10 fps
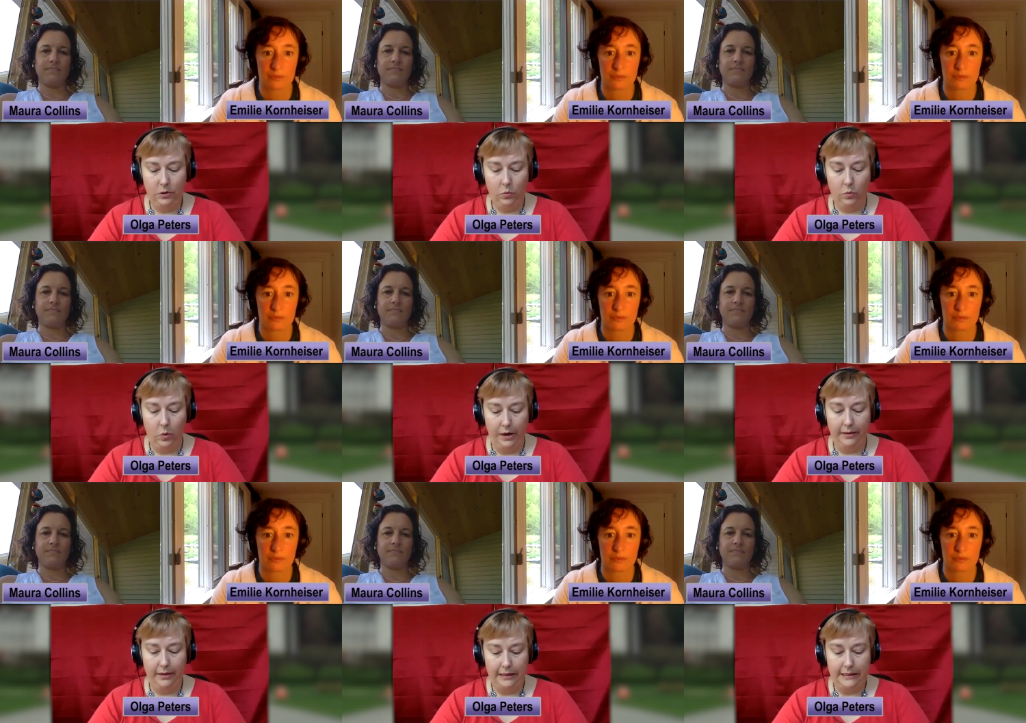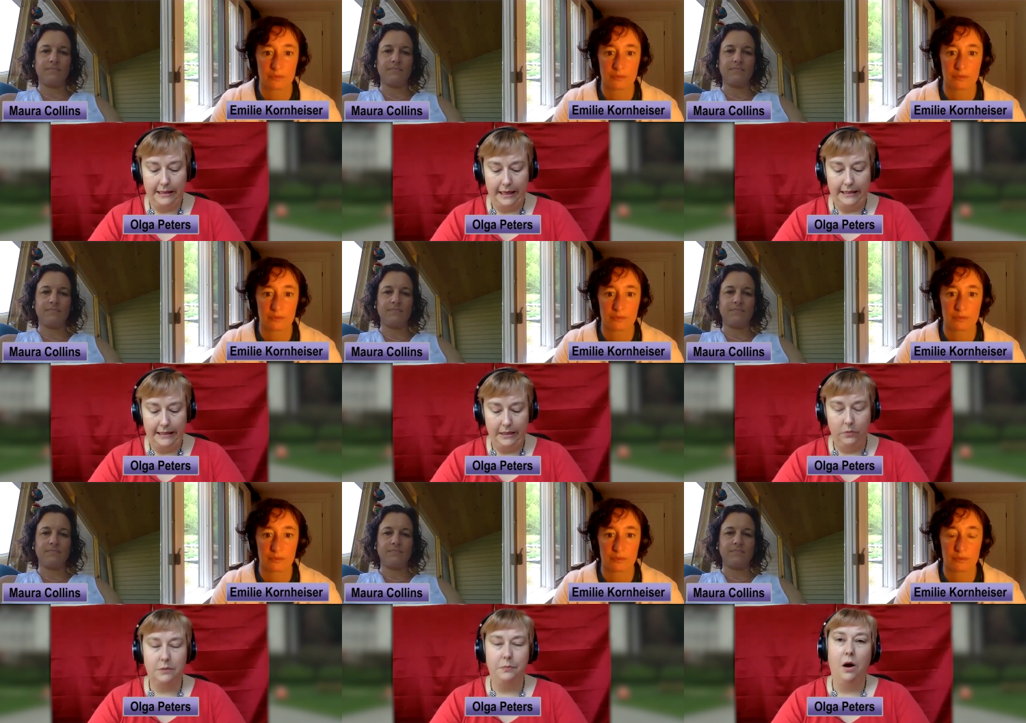Speaker 1: one thing the state did
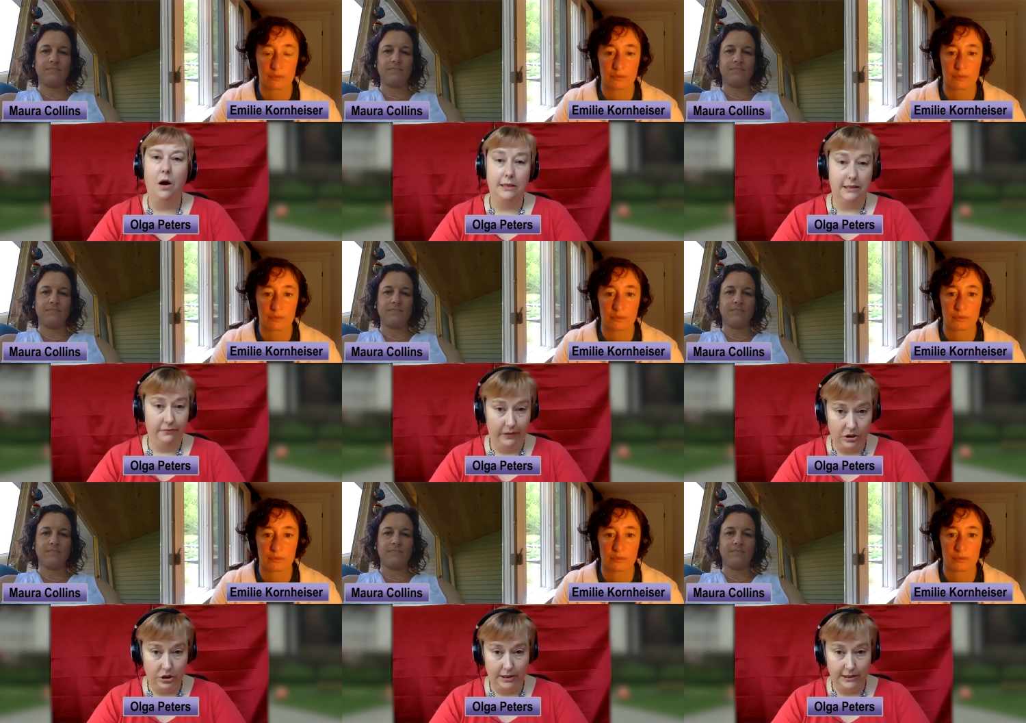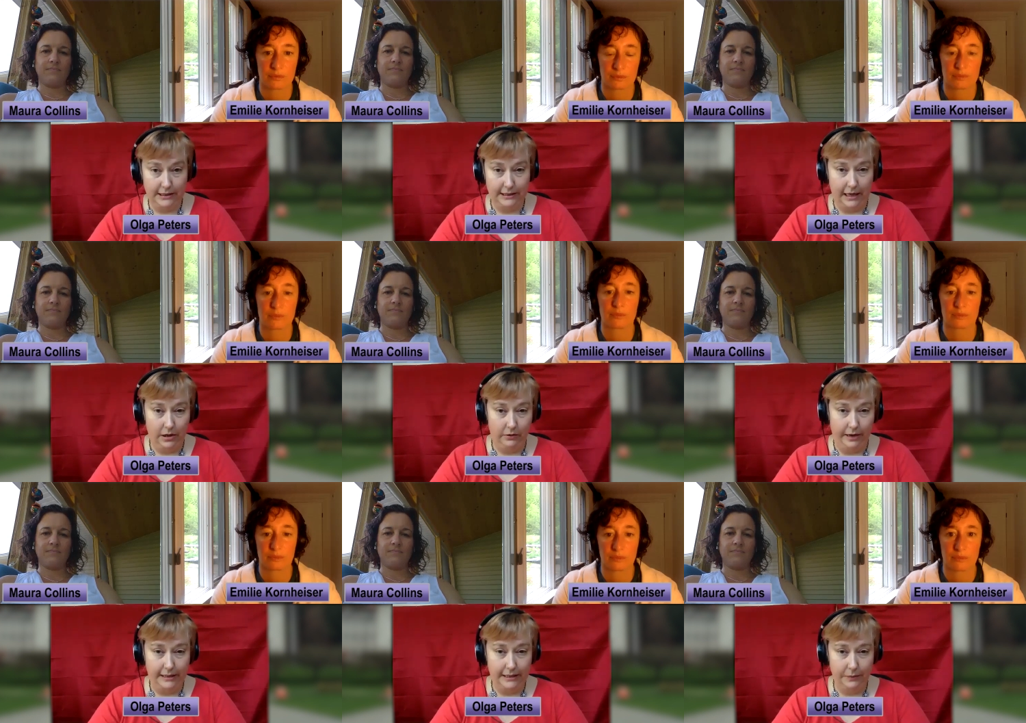was pause evictions. Is that
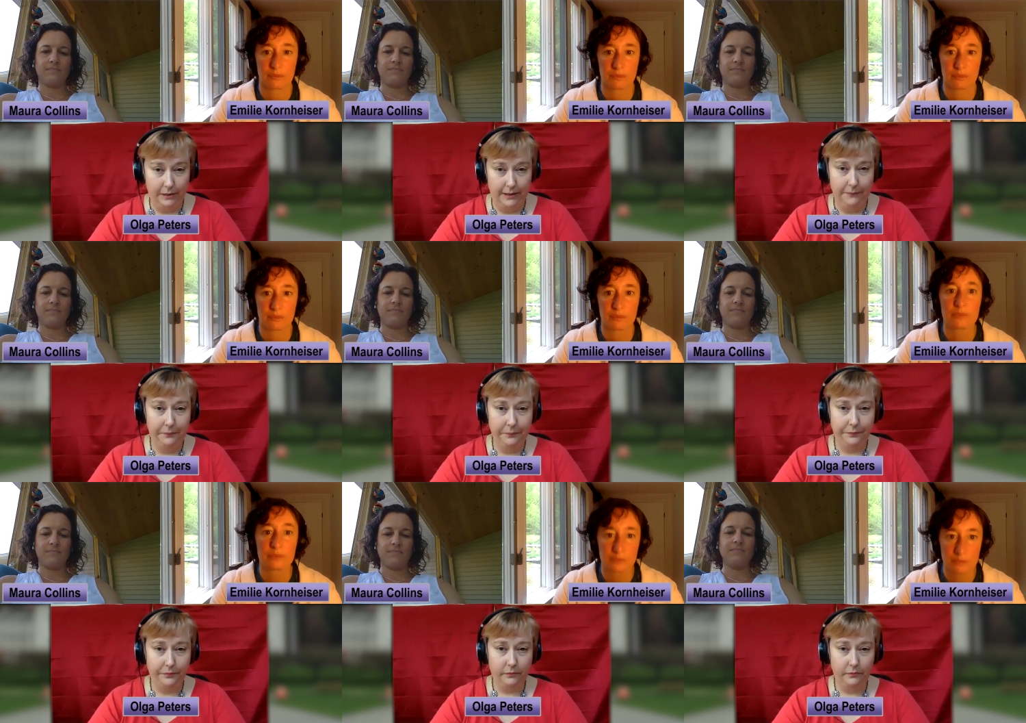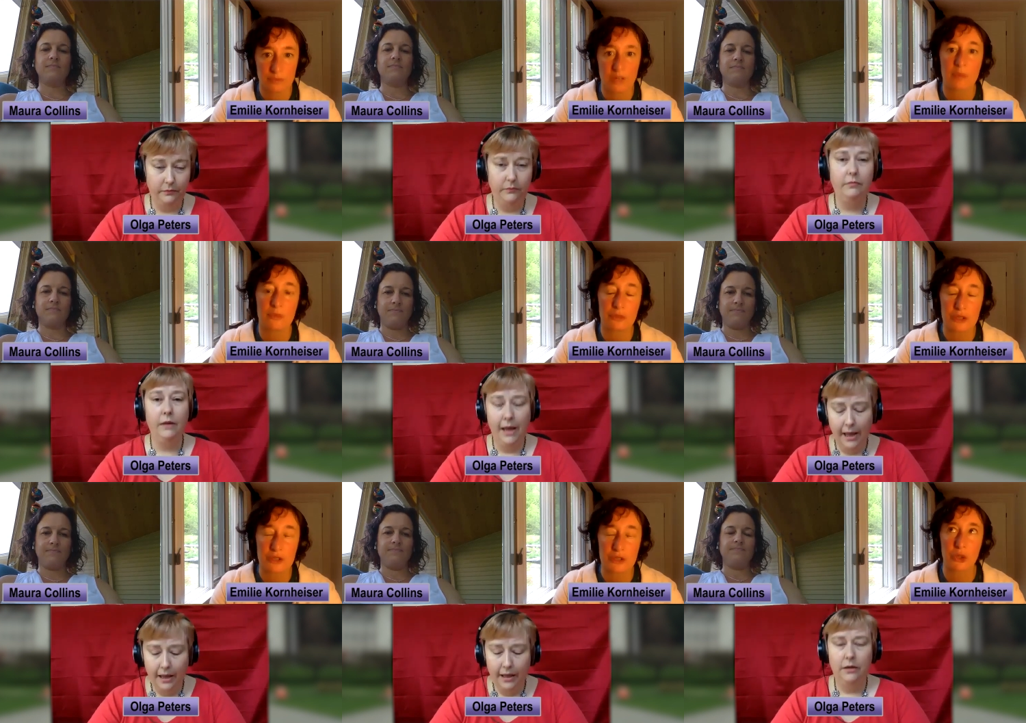correct, Emily? Mm-hmm. Um,
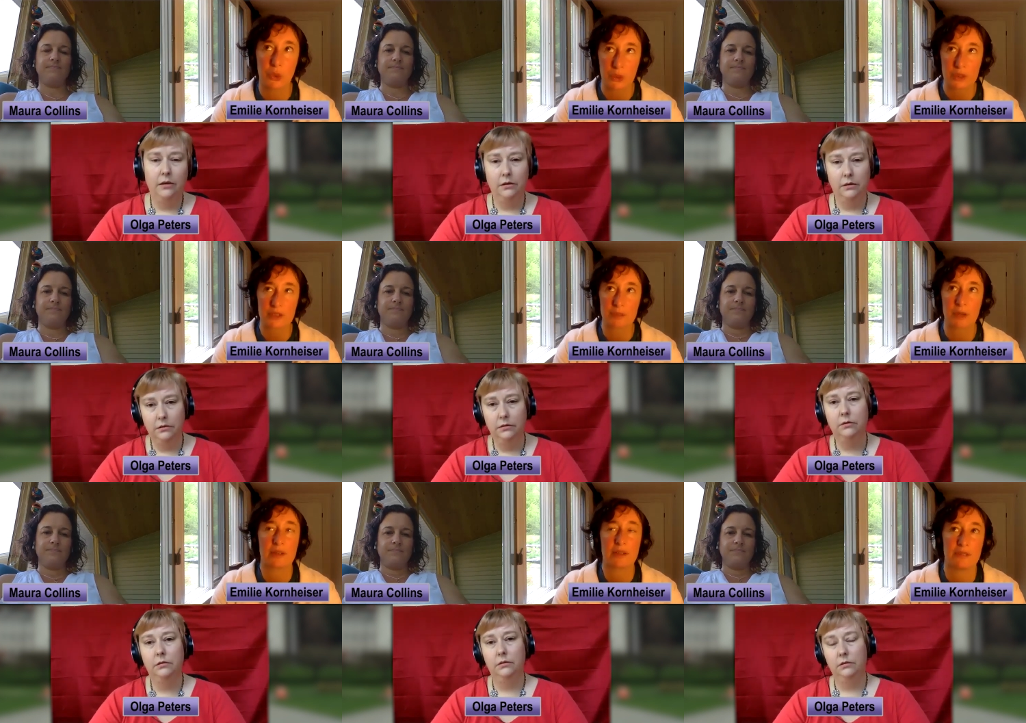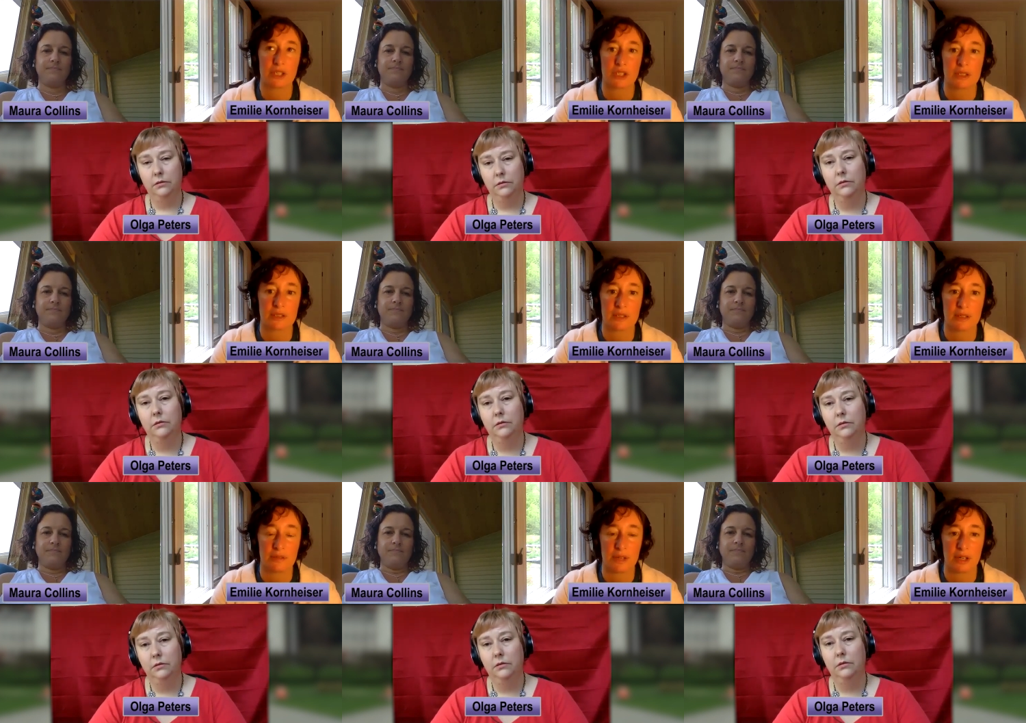first,
Speaker 2: the courts paused evictions in
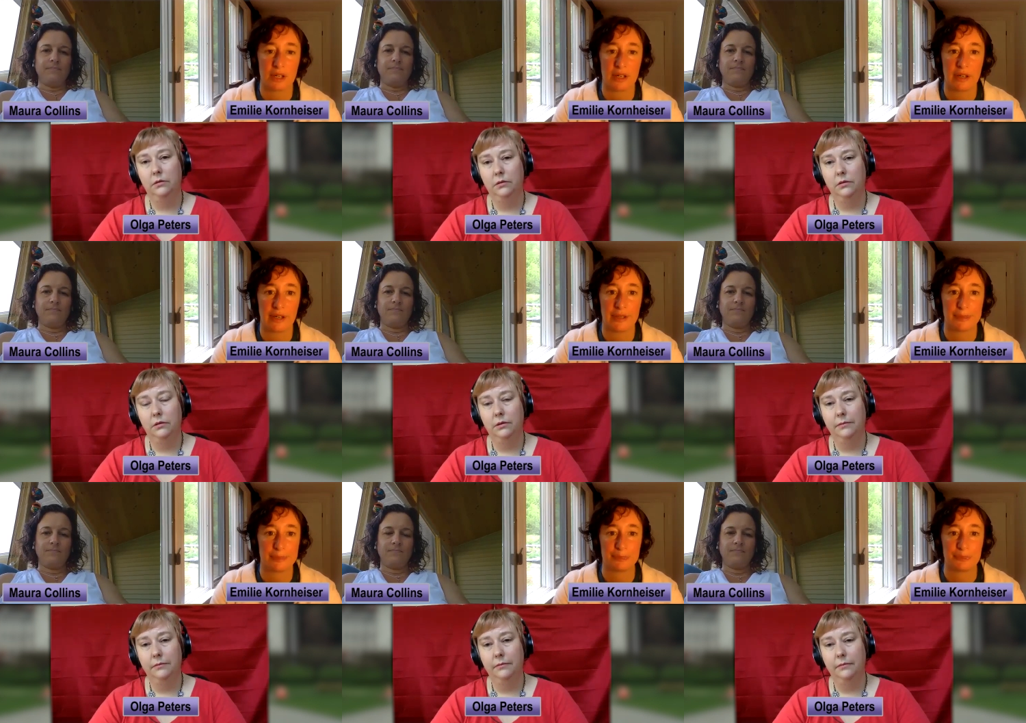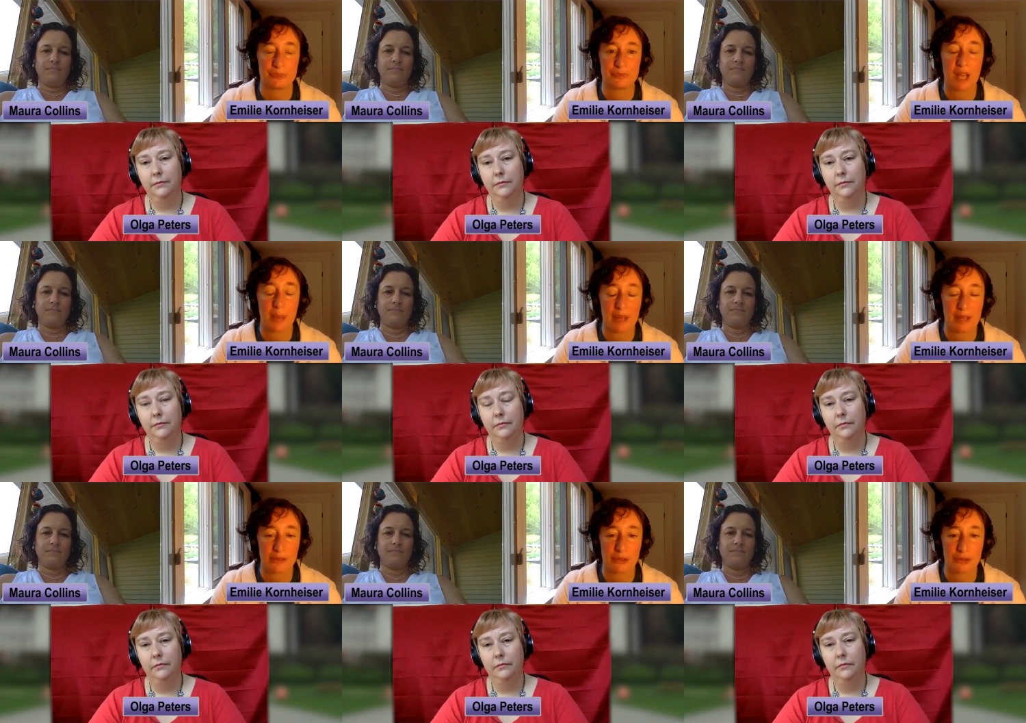a very um,
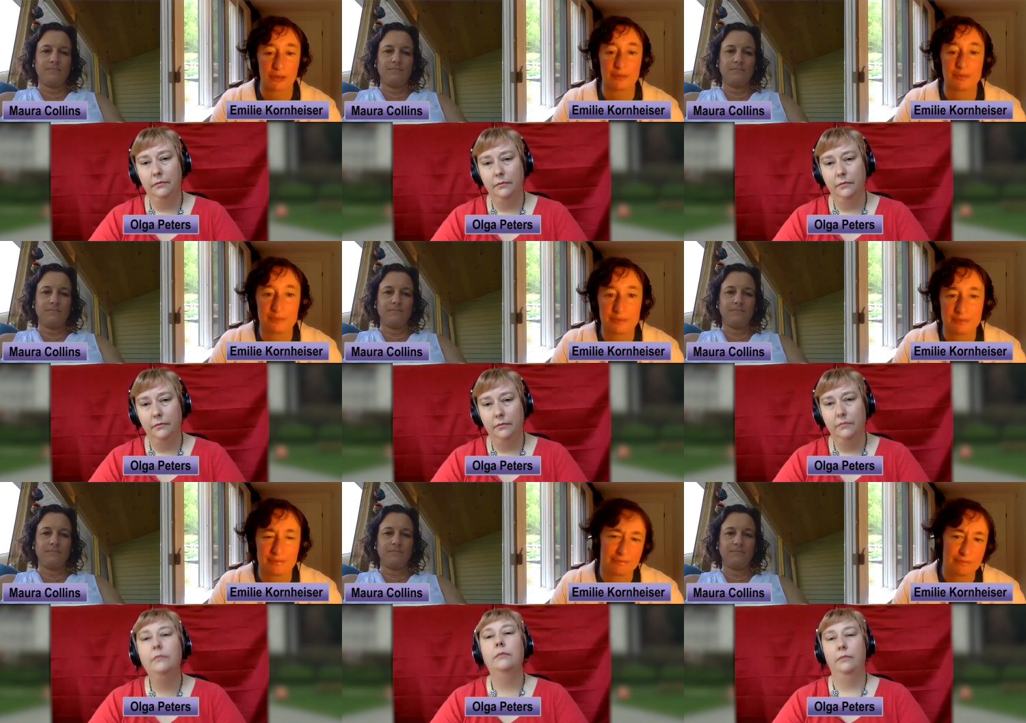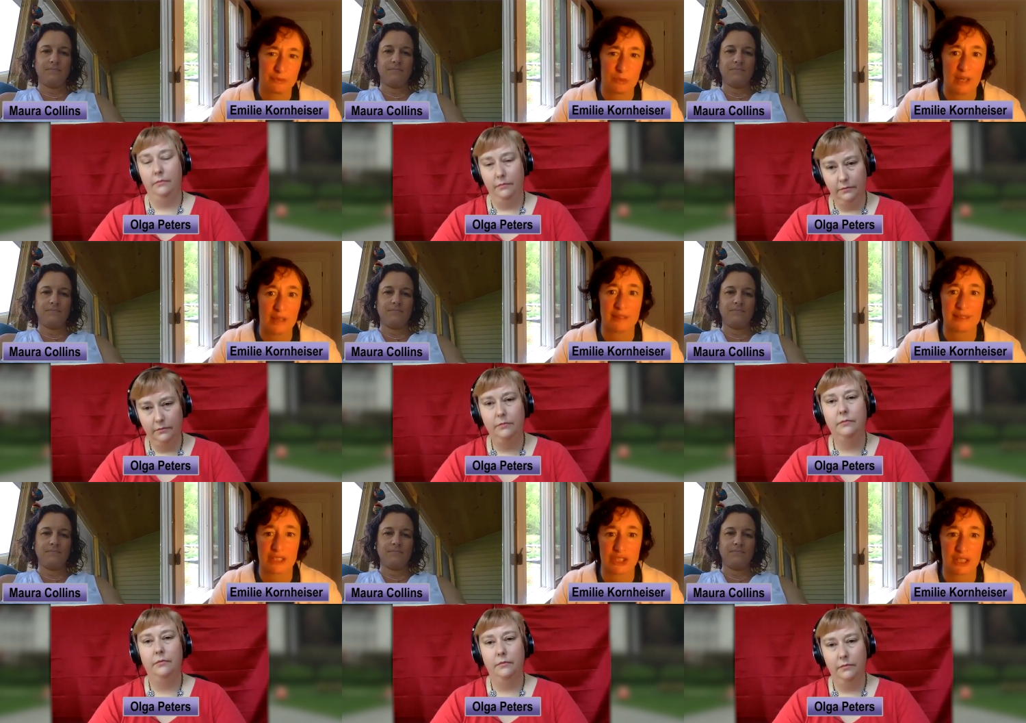haphazard way,
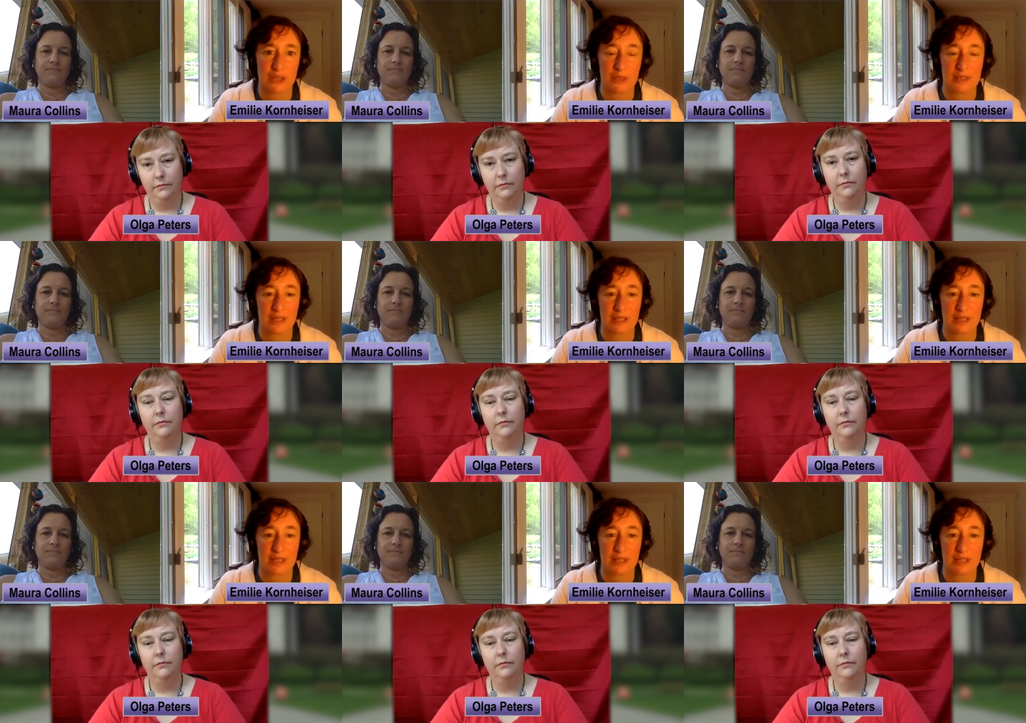essentially. It was